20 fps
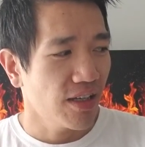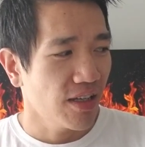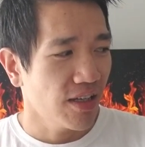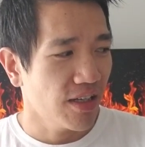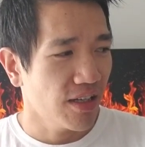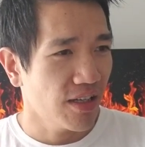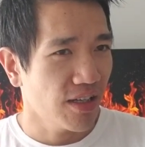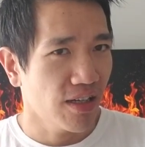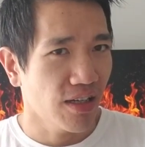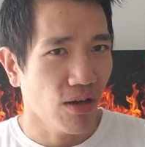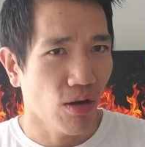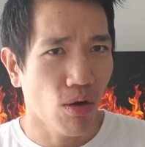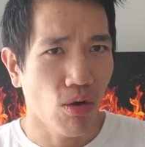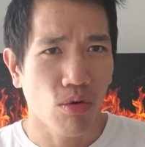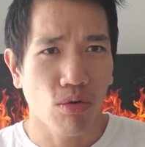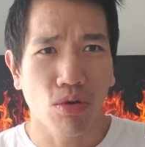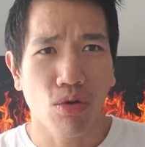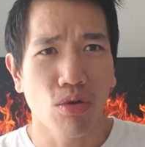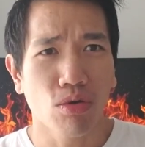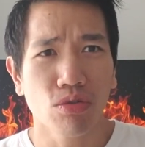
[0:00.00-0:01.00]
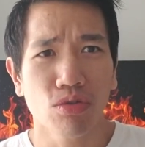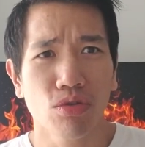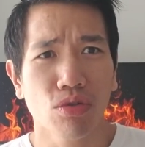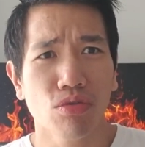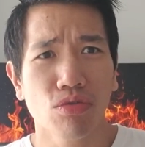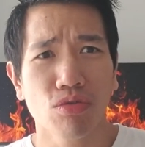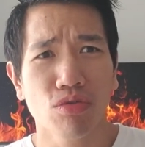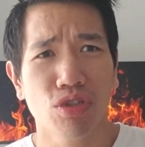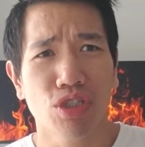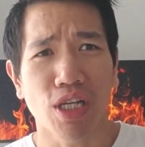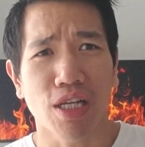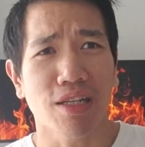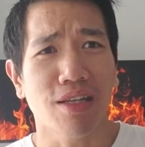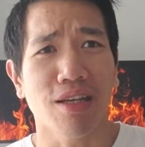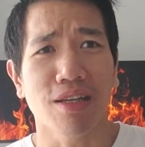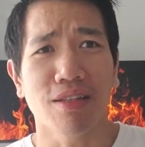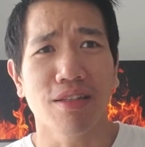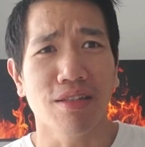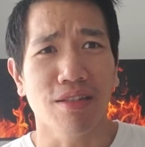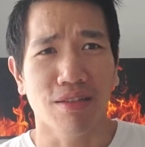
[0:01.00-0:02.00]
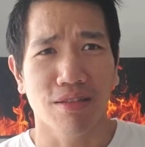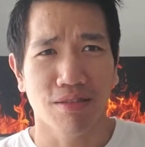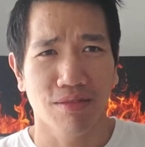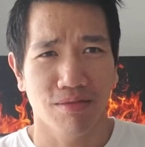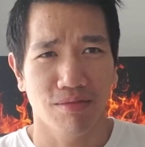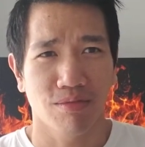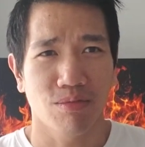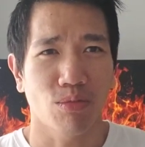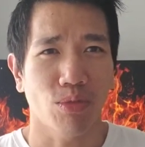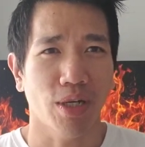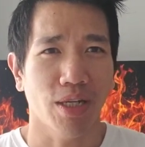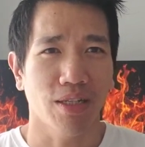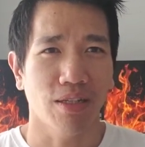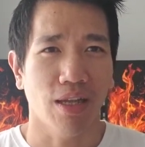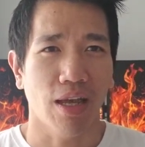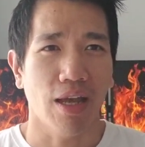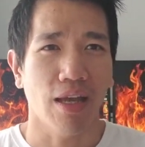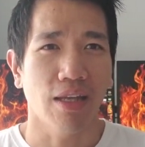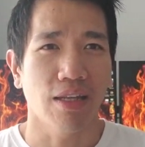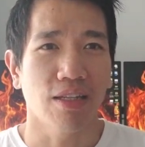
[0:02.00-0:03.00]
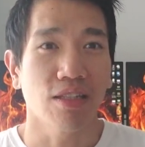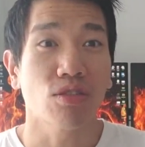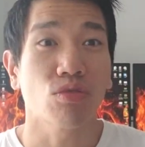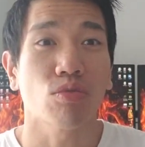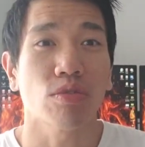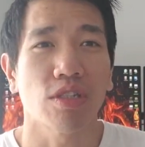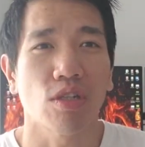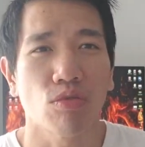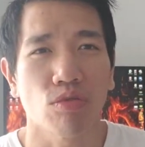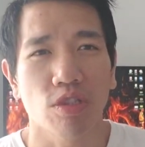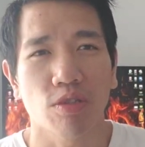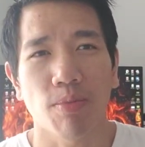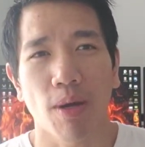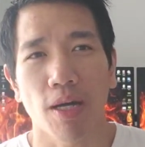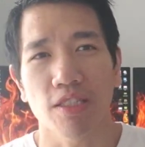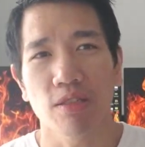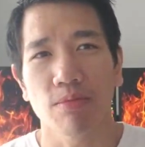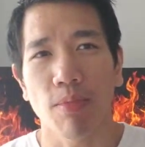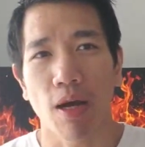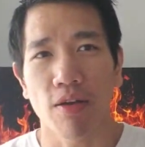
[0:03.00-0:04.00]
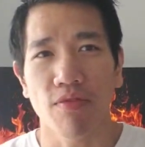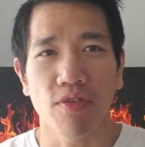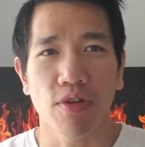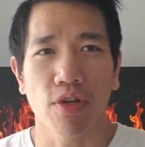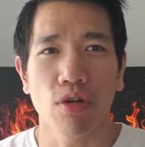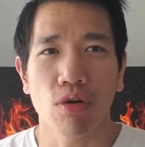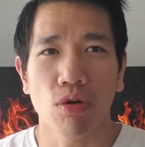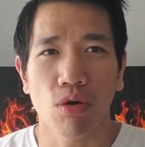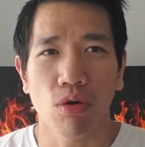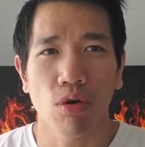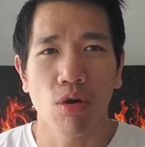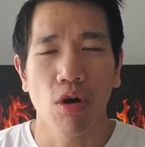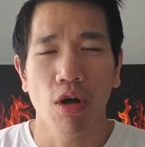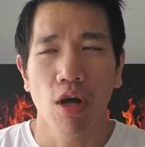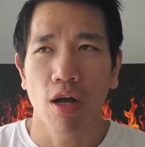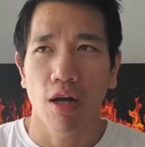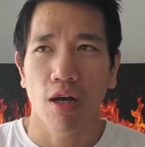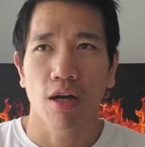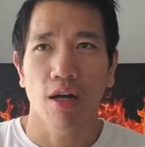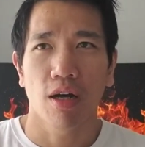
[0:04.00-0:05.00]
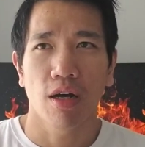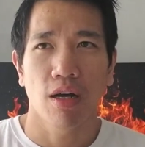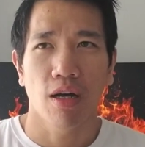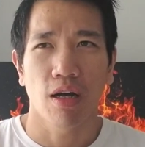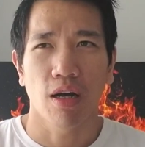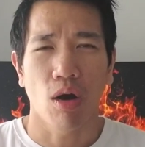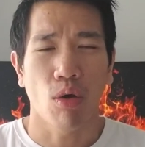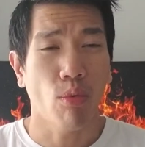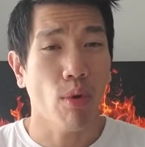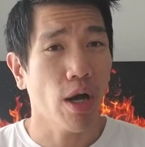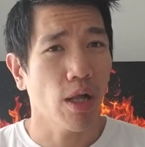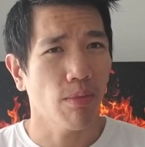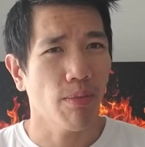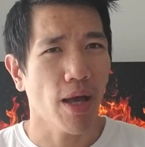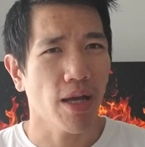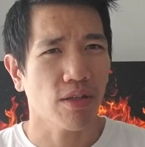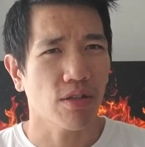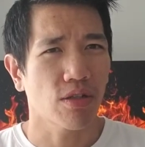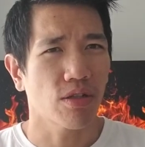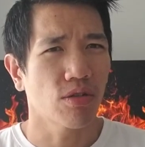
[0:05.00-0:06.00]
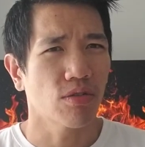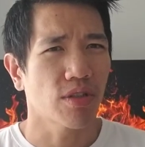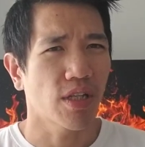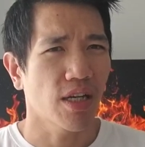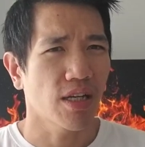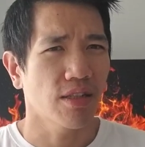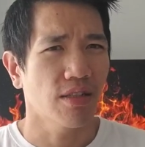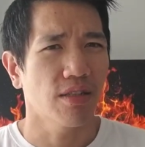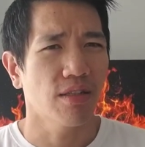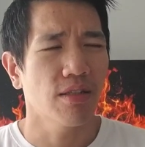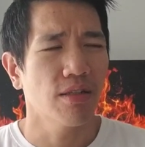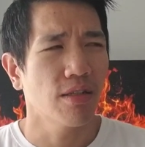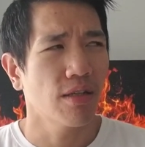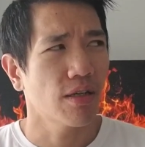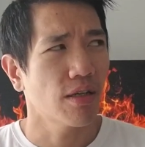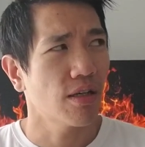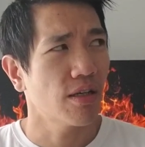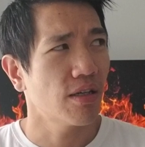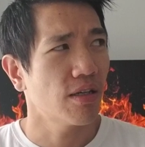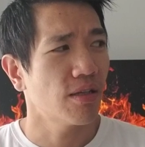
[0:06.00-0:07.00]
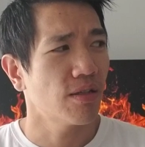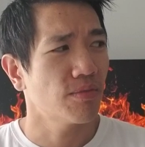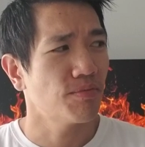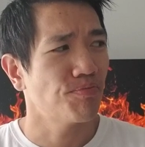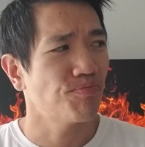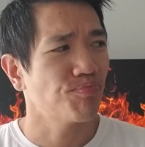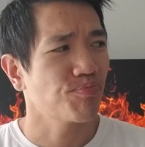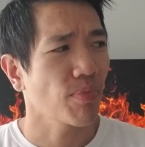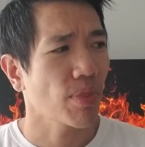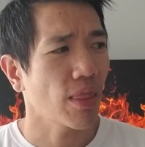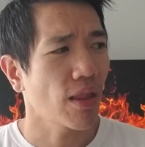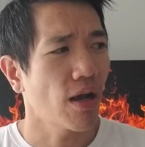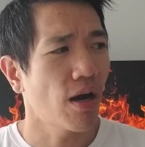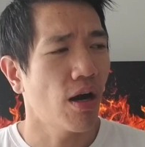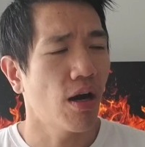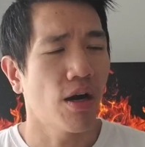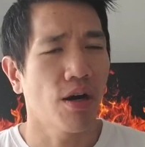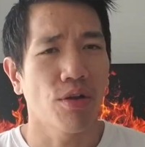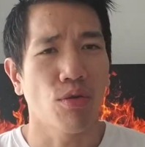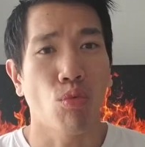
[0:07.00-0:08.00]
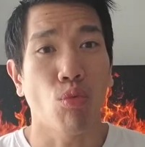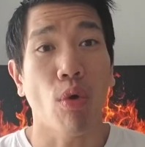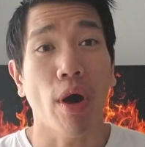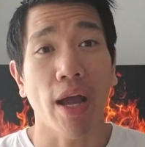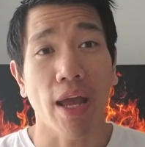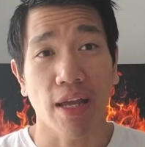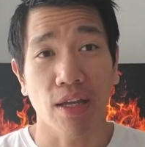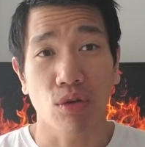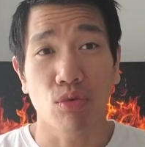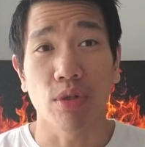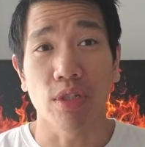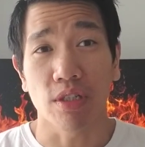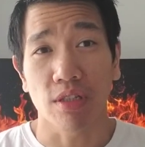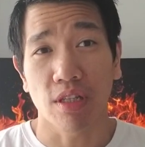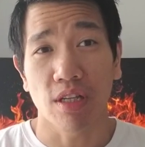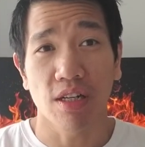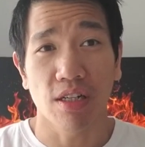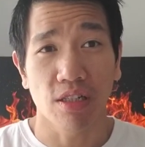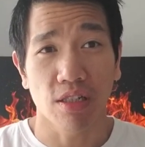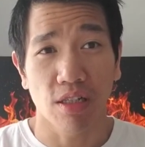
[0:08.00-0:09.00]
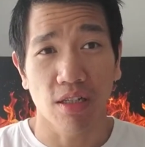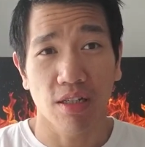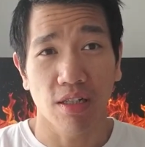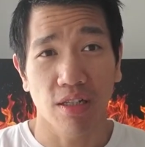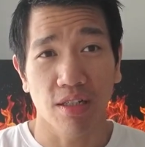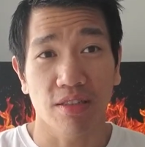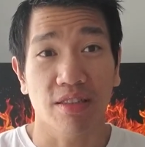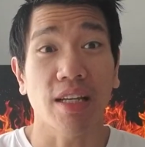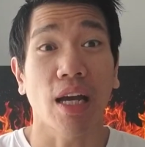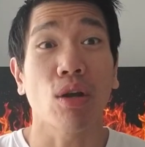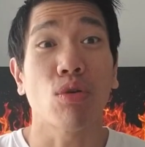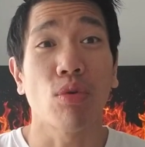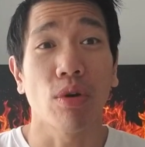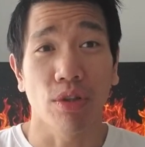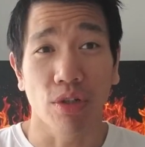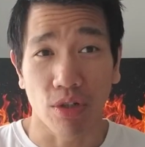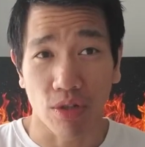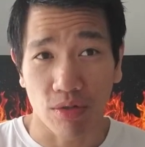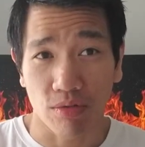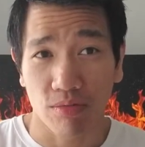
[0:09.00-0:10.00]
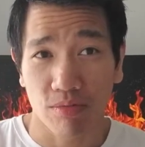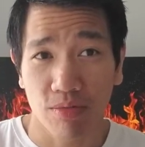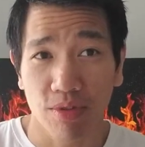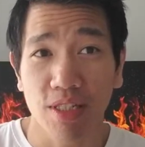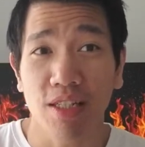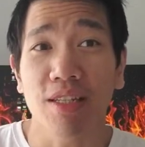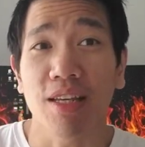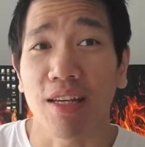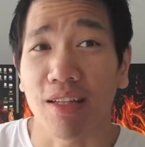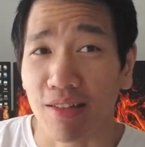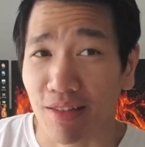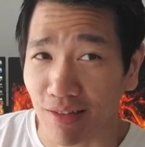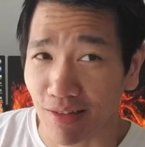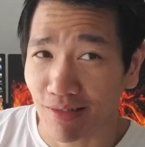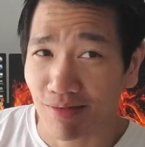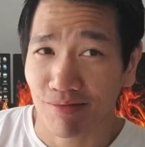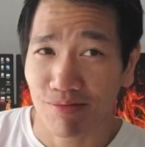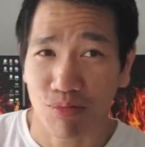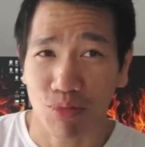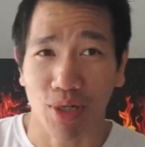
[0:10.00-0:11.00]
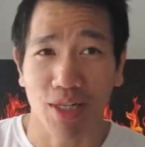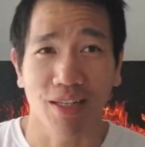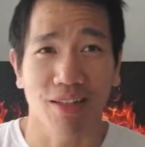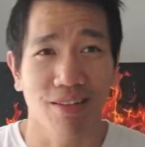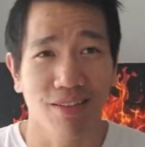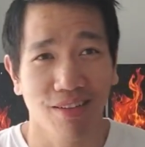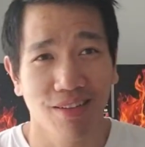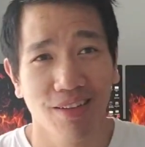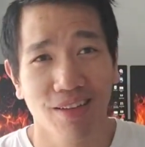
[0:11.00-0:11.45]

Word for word: uh, oh, go do J K D, right? And this was in response to my video uh, a while back ago that I did um, on why I quit the uh, Taekwondo, T K D, right?